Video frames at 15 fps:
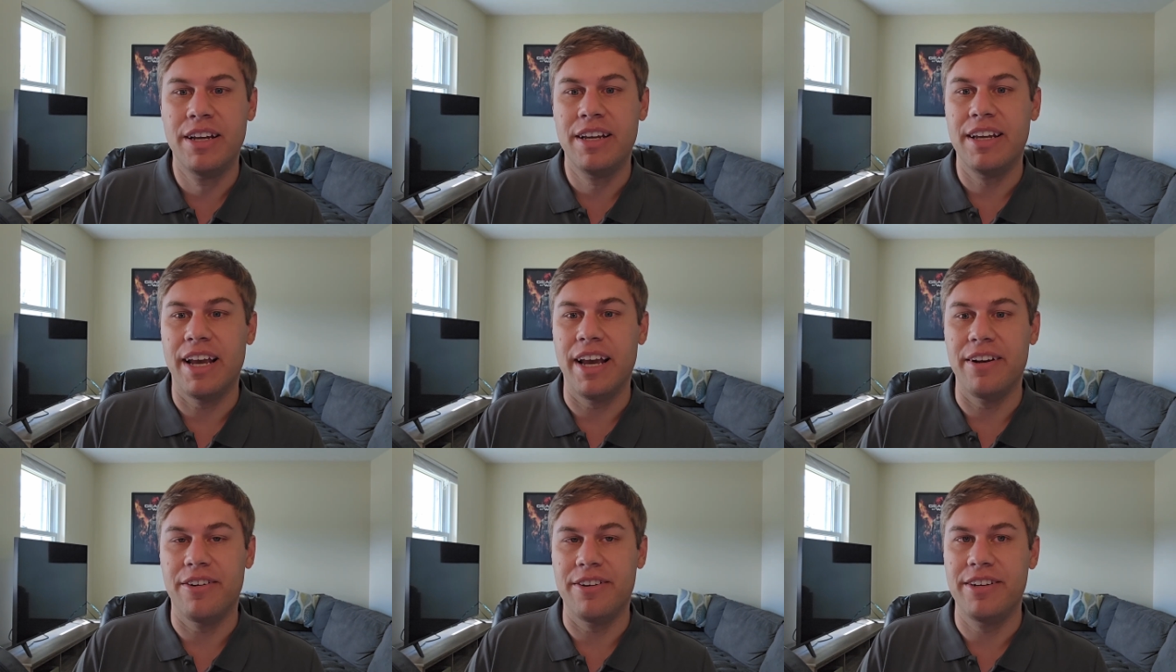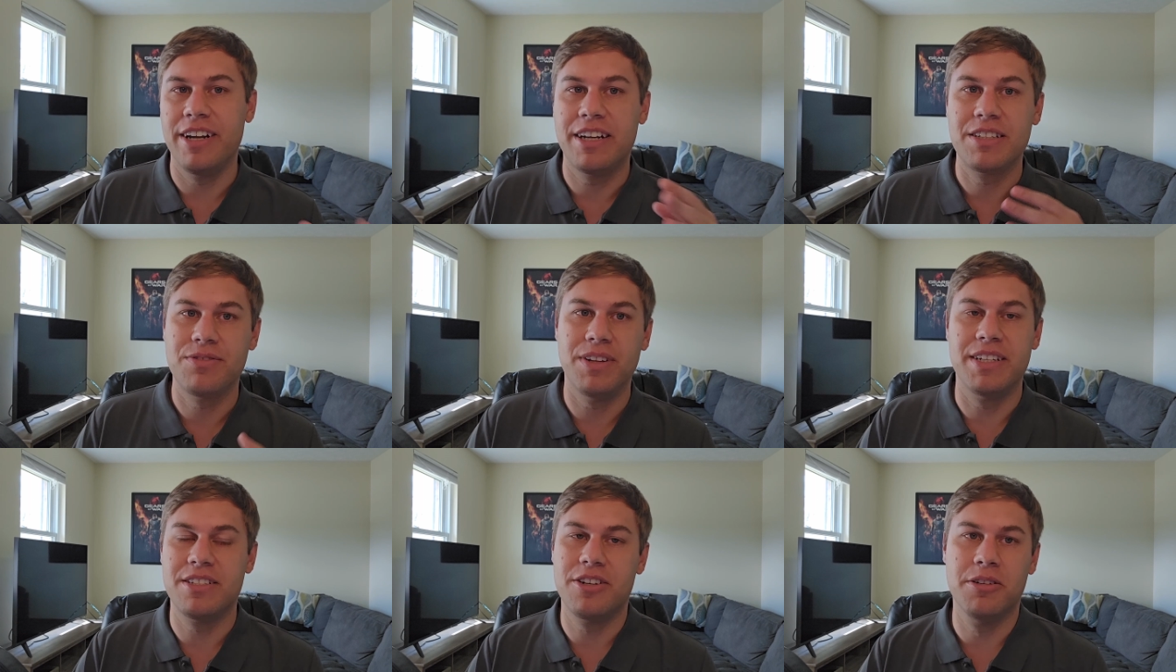And our next
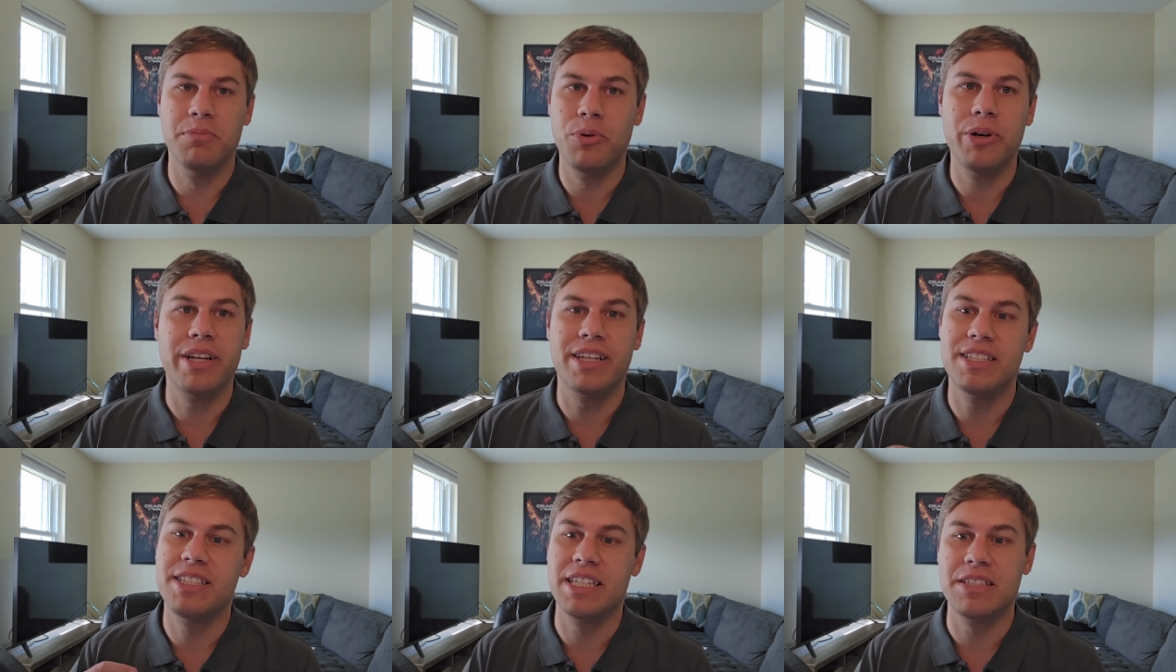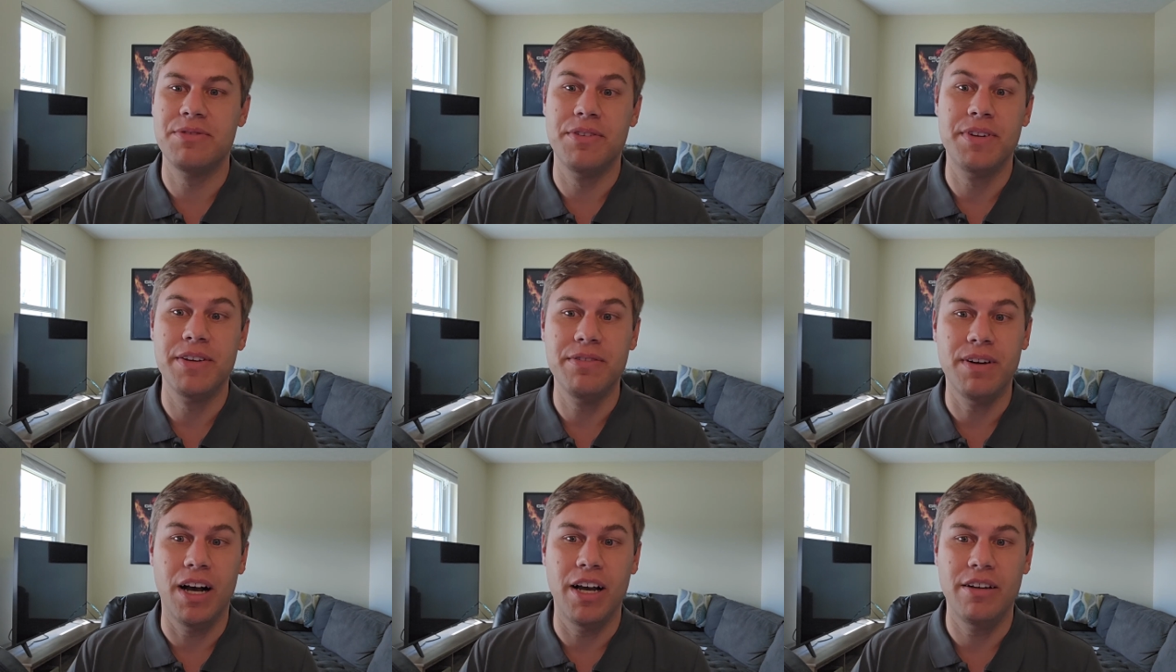flight started boarding at
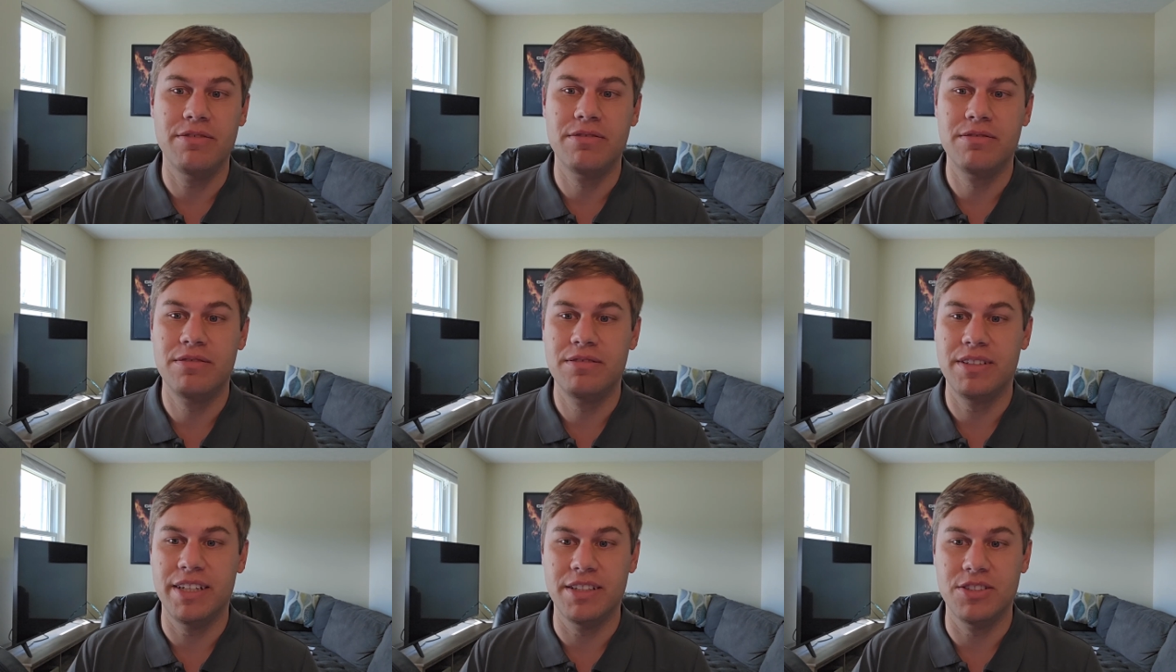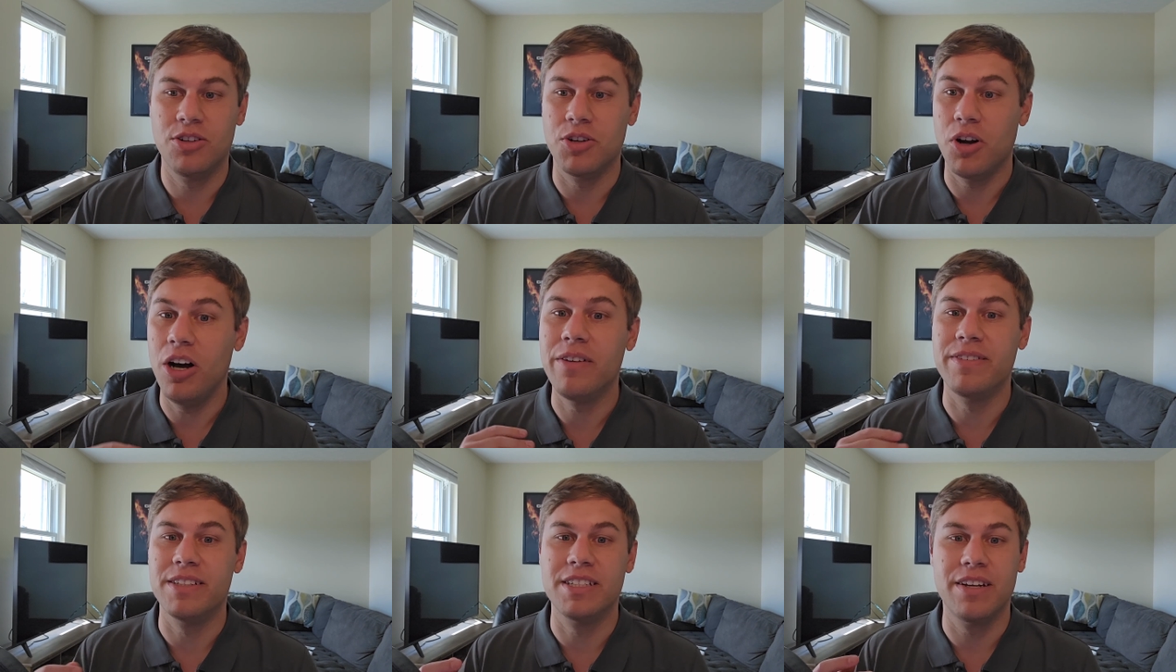6:55 and took
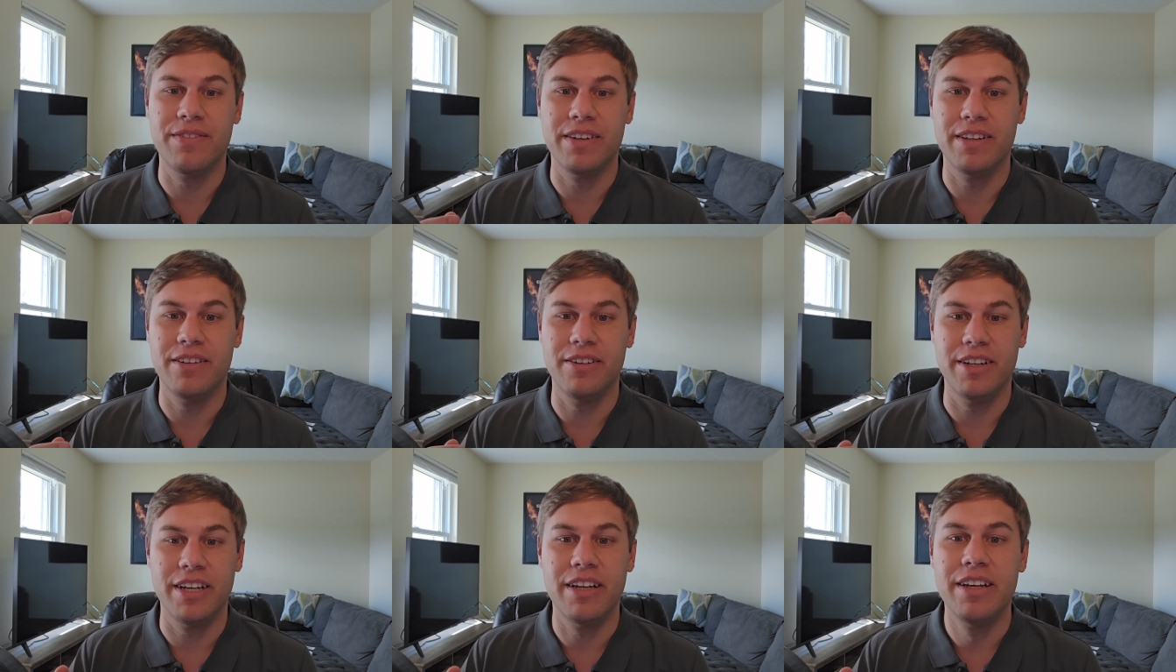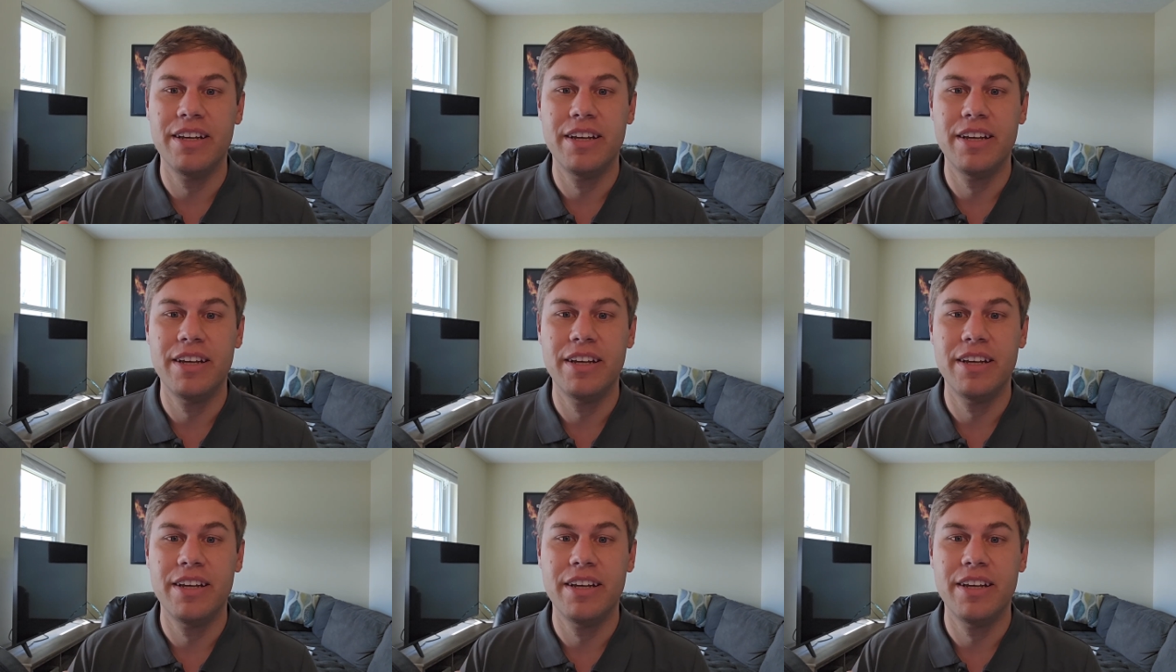off at 7:30.